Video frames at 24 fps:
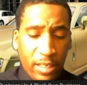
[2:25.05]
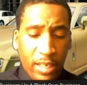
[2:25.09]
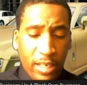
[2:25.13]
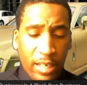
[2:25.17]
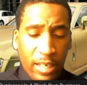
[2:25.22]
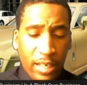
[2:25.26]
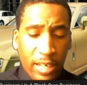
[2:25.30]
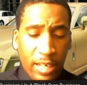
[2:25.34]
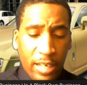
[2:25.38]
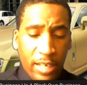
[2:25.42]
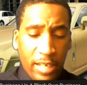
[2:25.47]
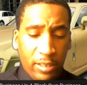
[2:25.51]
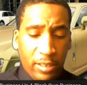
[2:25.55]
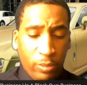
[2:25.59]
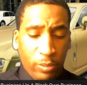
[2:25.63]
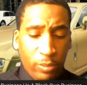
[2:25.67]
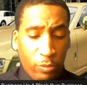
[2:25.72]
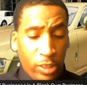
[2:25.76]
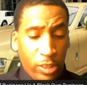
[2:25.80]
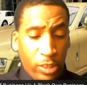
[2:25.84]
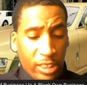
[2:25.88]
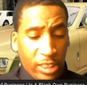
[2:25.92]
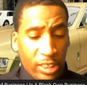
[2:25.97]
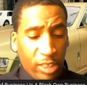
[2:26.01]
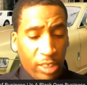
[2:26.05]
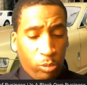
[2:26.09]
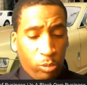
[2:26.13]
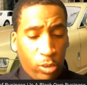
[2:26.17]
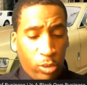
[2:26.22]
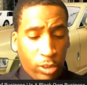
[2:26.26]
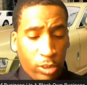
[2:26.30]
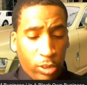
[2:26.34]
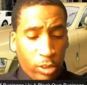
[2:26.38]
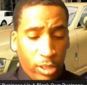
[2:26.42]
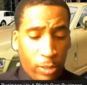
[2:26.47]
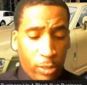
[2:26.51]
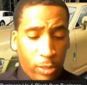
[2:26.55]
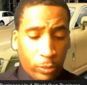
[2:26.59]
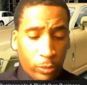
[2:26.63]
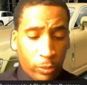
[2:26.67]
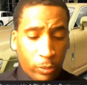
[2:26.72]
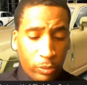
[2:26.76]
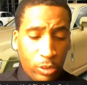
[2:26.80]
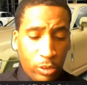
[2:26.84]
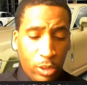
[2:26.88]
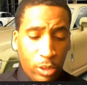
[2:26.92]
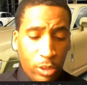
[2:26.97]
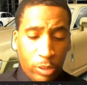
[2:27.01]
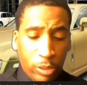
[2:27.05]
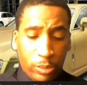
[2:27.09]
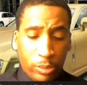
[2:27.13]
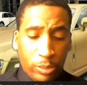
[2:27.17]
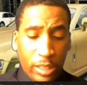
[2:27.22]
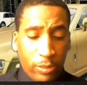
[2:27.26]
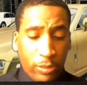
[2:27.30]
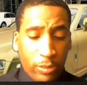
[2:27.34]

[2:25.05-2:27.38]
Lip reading: And we just want to know, you know what I'm saying?